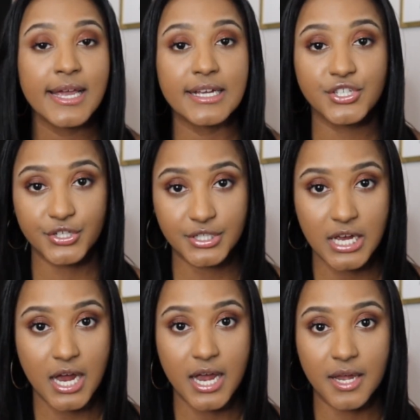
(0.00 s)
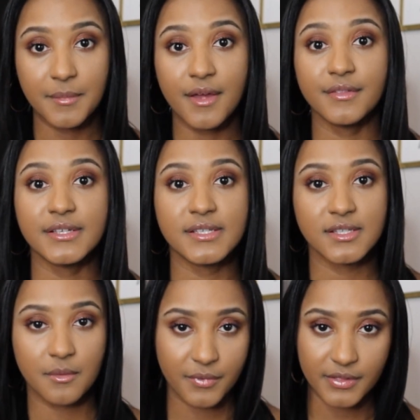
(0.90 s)
it's your time, and this is
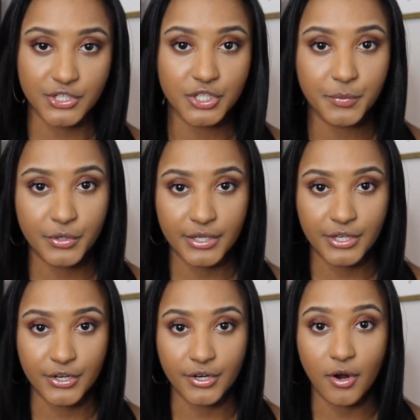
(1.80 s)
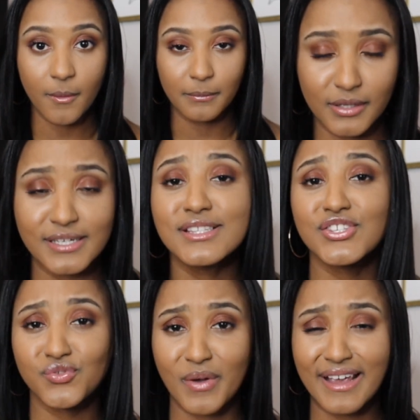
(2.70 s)
something that you're putting your blood,
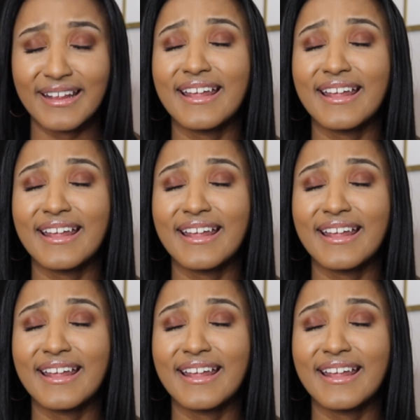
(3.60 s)
sweat,